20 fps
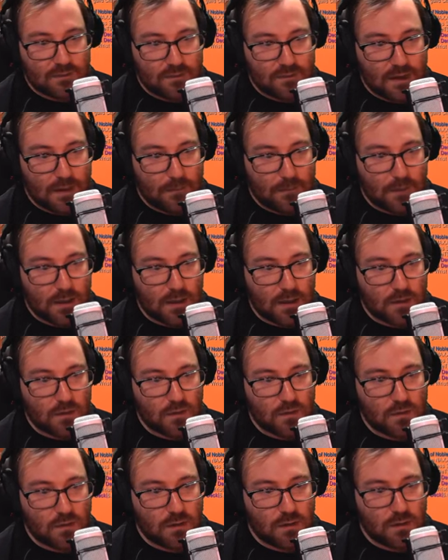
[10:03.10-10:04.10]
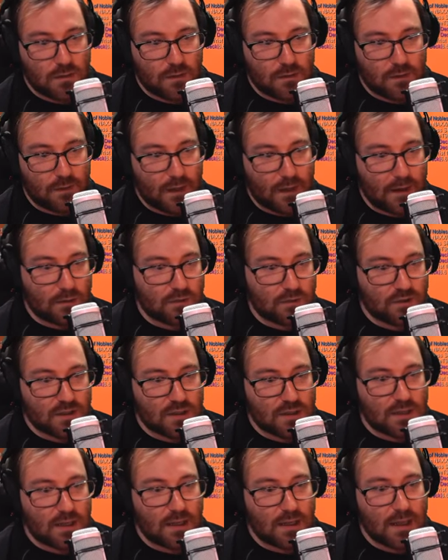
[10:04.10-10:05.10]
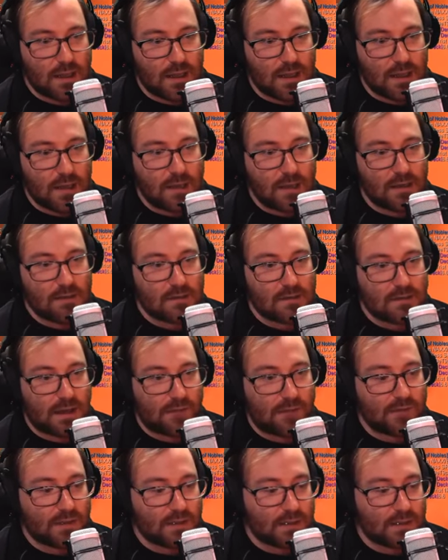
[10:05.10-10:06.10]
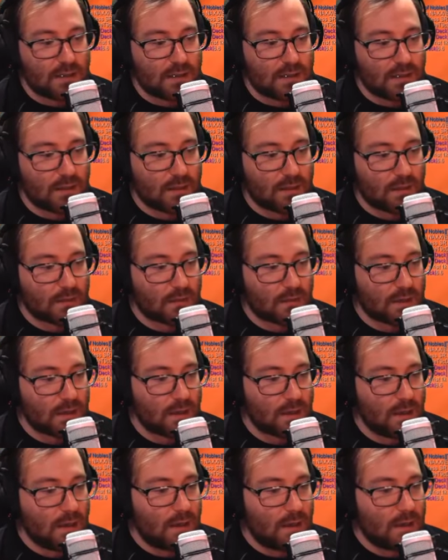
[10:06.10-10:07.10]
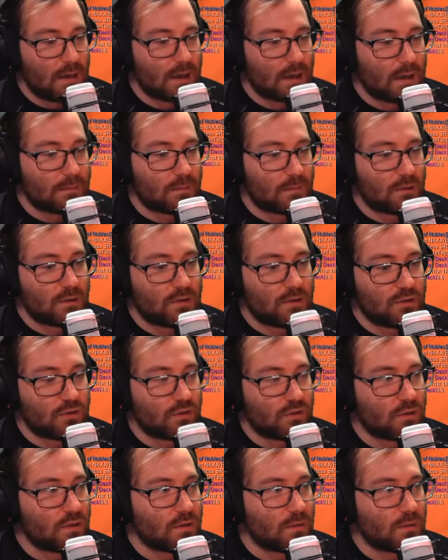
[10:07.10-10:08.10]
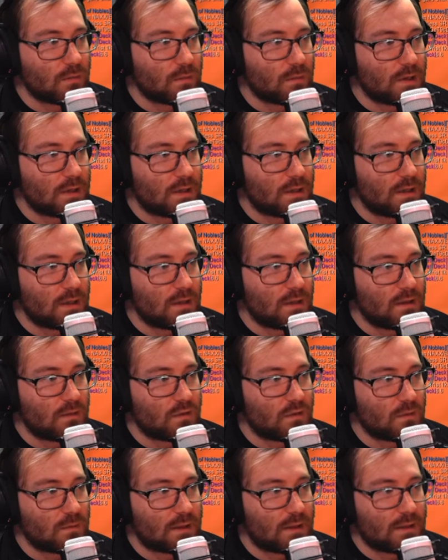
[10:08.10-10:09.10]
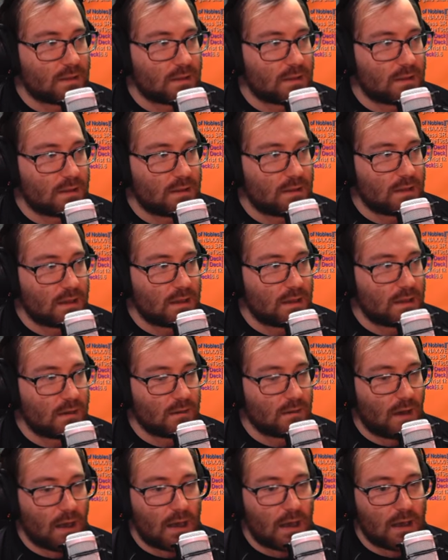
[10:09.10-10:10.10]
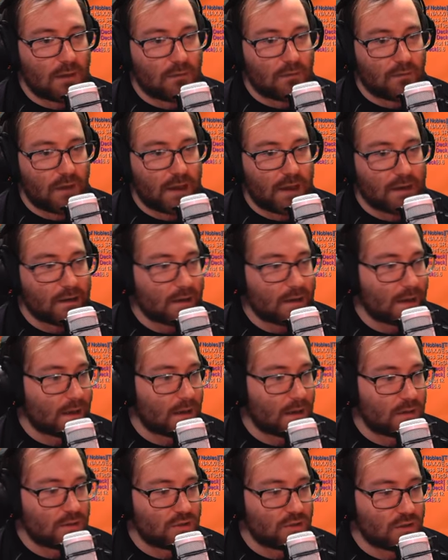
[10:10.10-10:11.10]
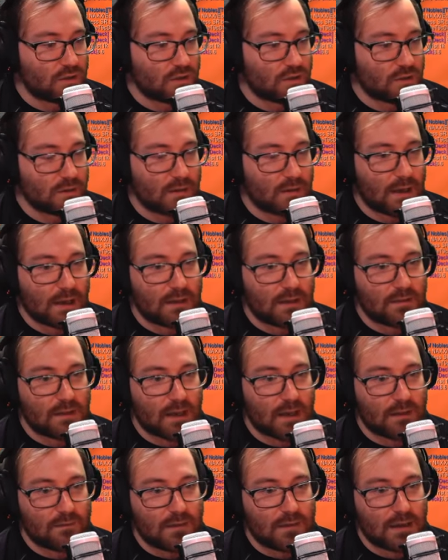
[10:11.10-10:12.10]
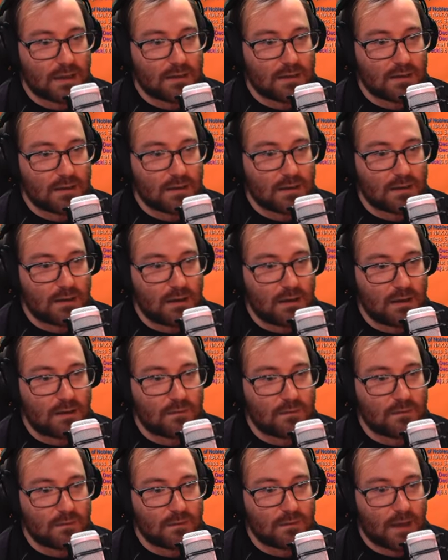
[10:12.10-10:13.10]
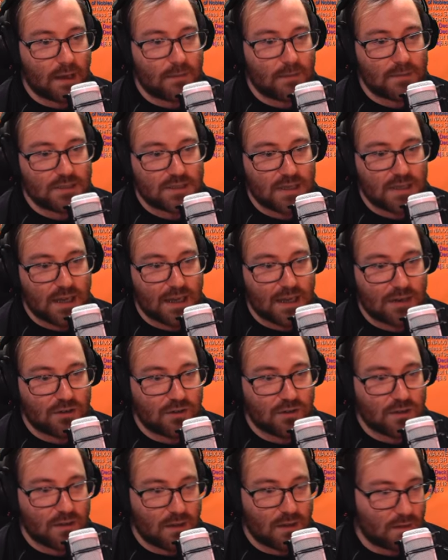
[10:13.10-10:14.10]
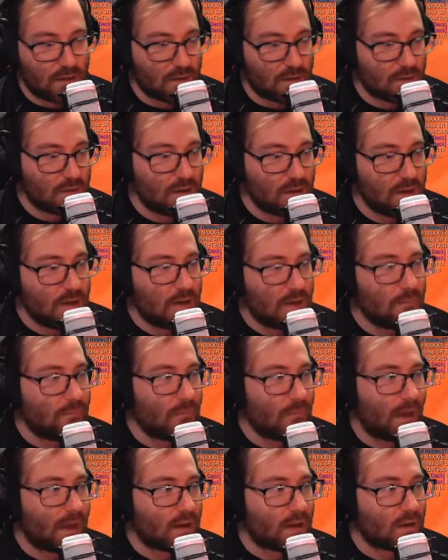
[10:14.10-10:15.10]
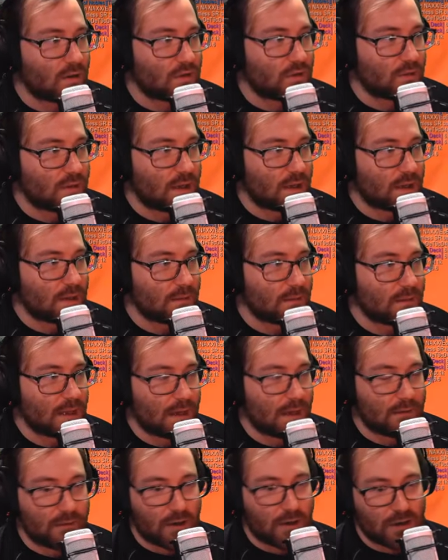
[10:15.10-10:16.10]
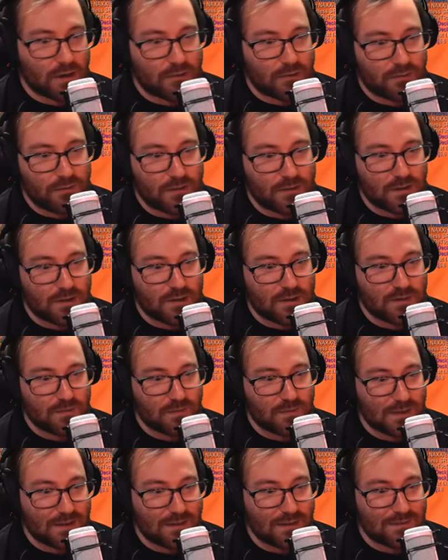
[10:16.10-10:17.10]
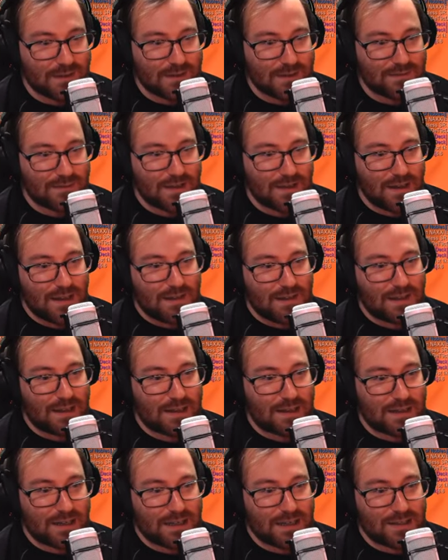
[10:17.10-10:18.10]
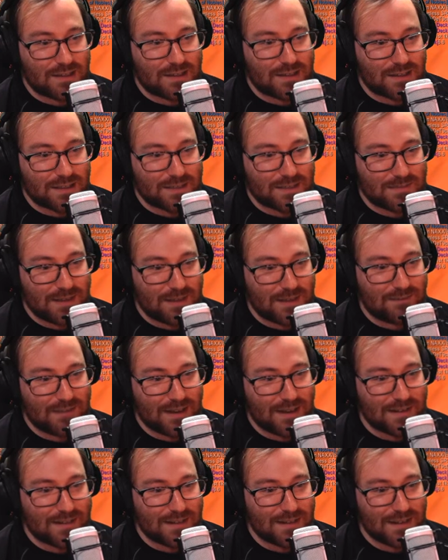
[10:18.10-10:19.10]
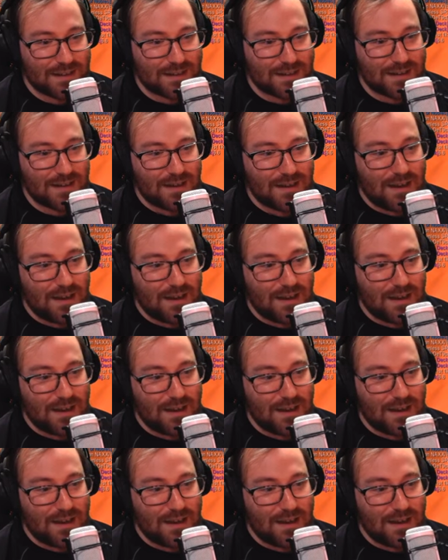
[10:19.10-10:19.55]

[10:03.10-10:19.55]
tap it goes to 3073 now i'm going to show you what it is with the uh, fire down just so you guys have an idea of how much it actually does matter. So now that we have our 4 spirit buff, that increased our spell power there.